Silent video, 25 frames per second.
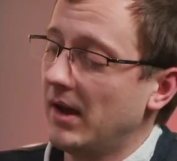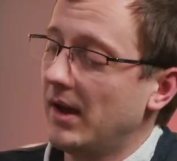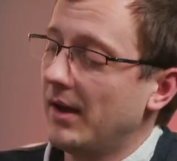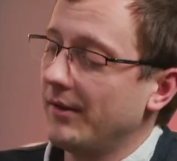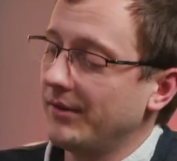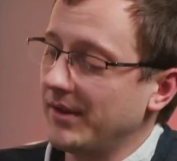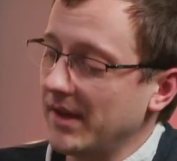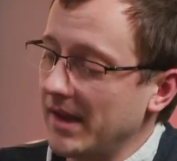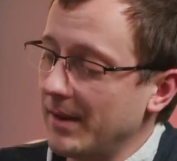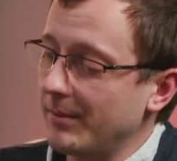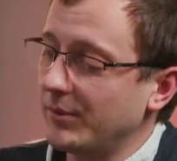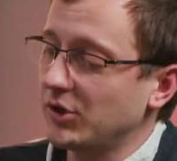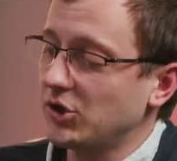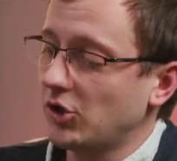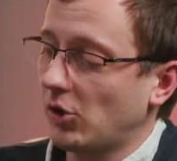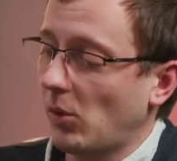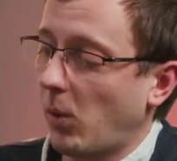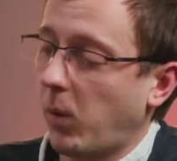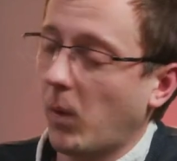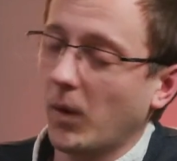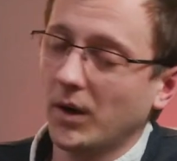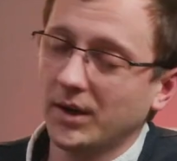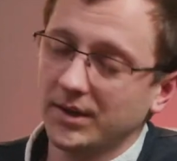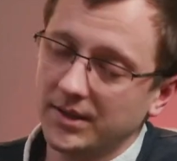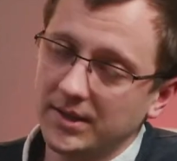The image
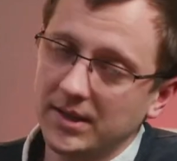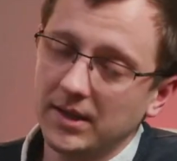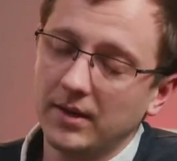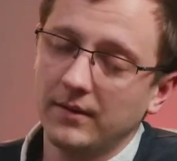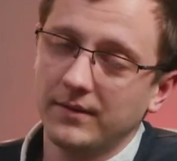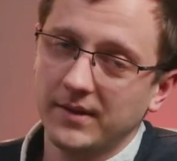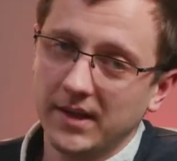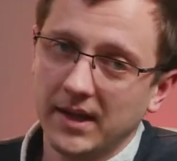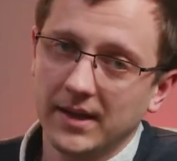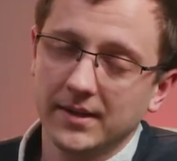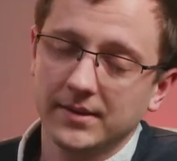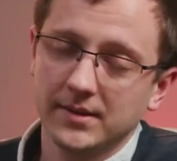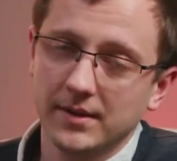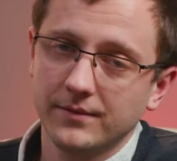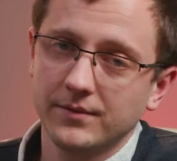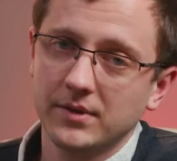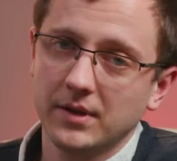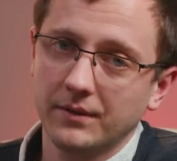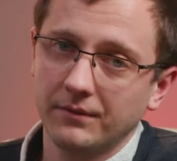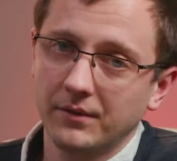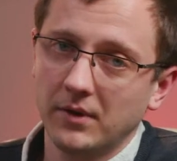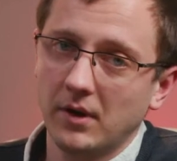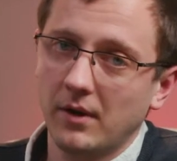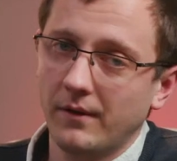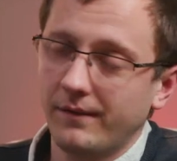quality of the
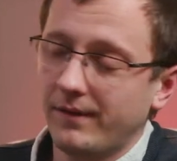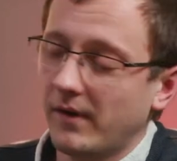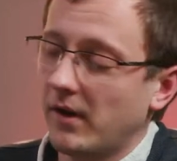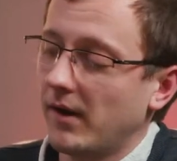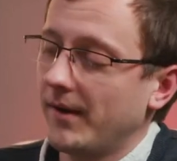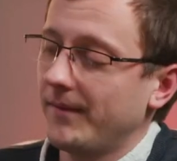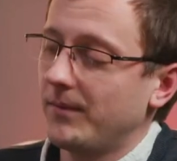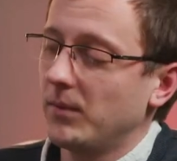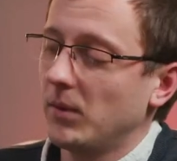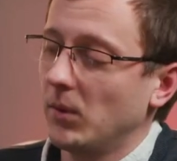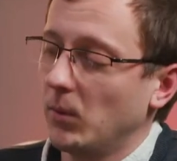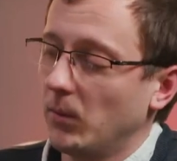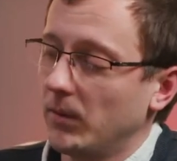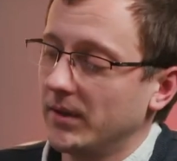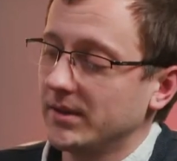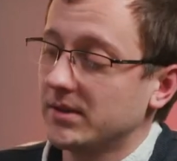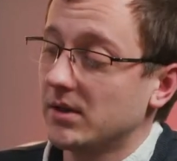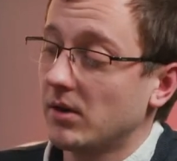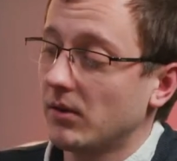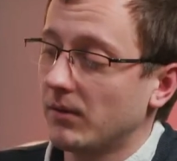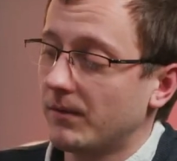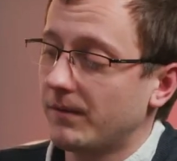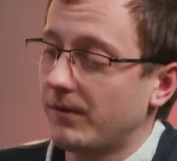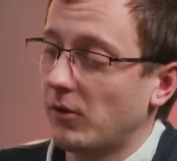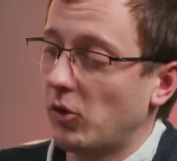XF705 with all its
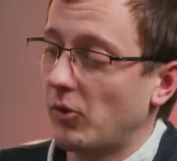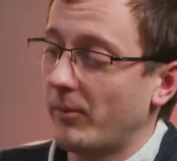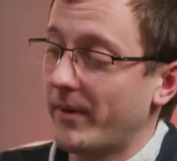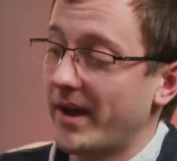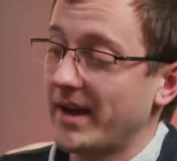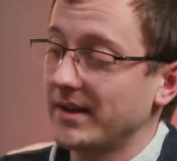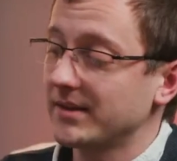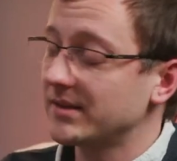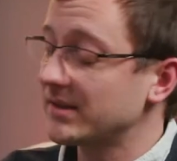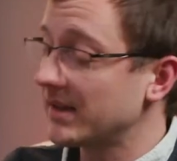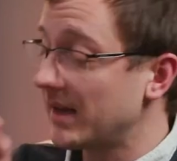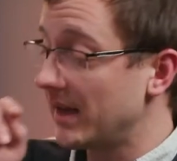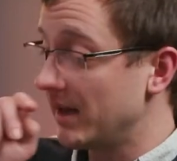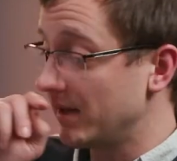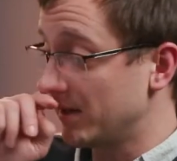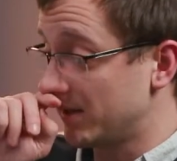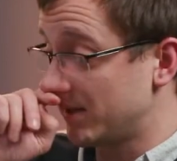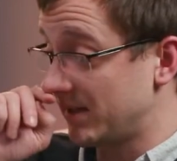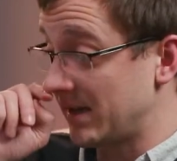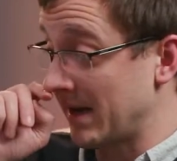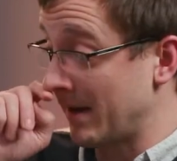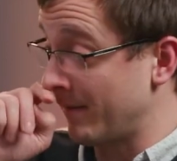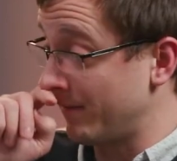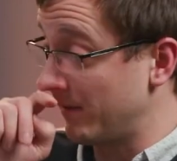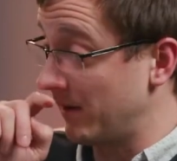log formats is
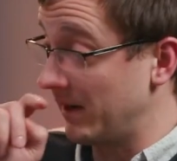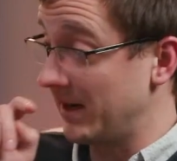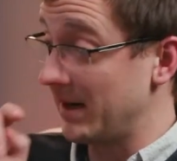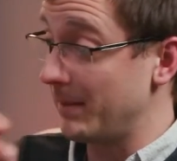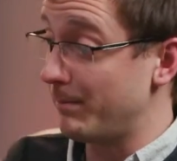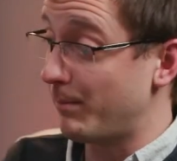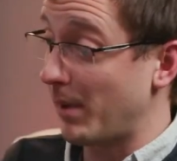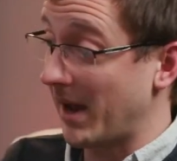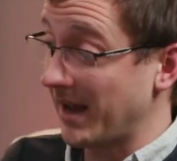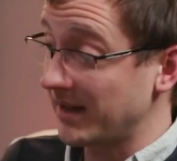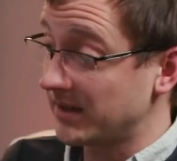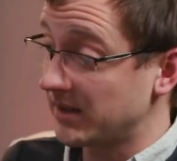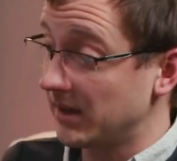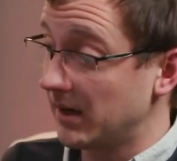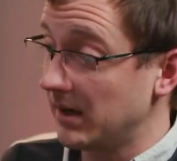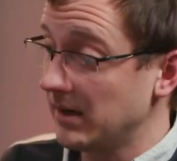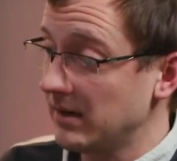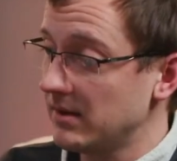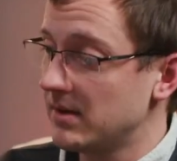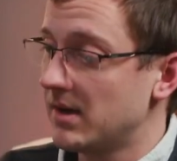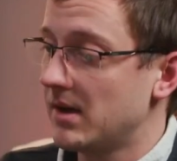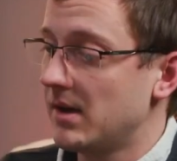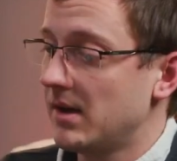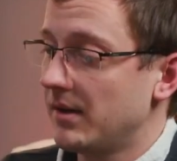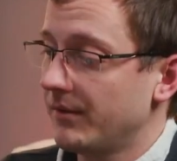definitely better
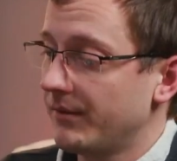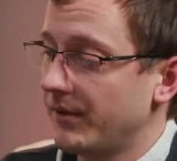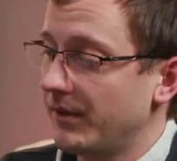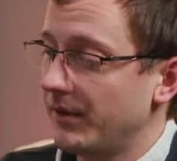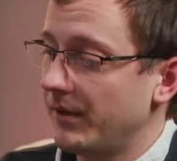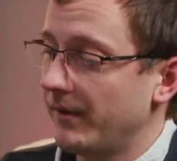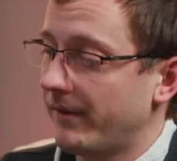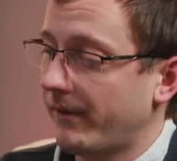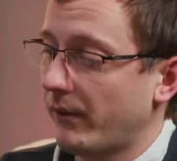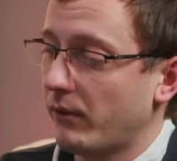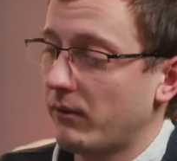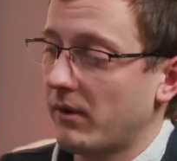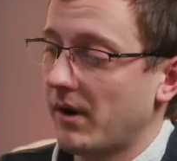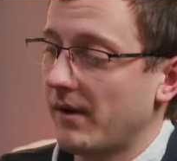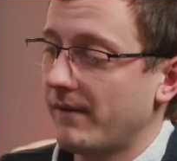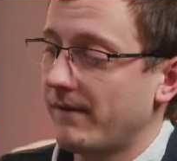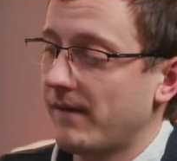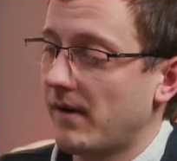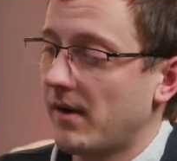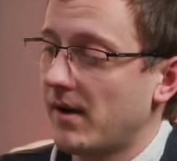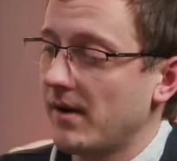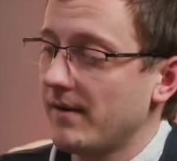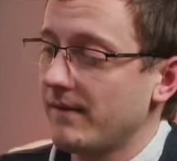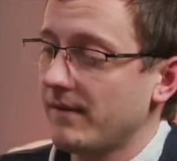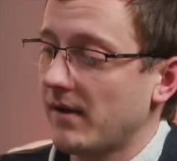than the
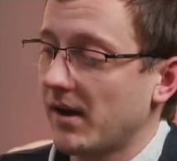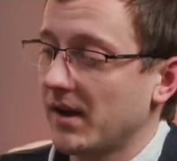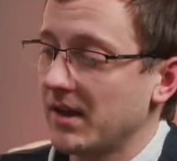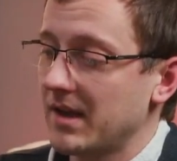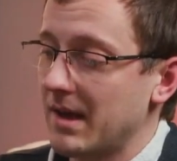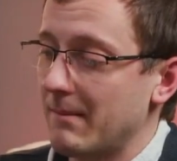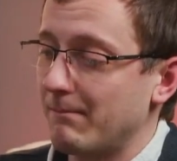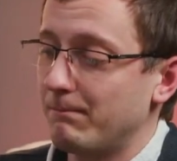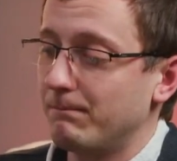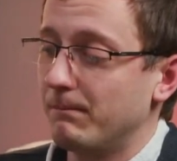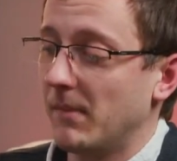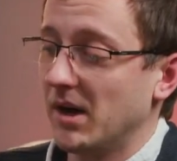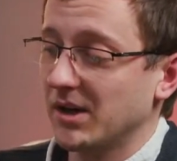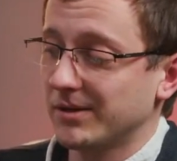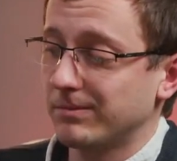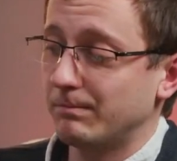405. I can get much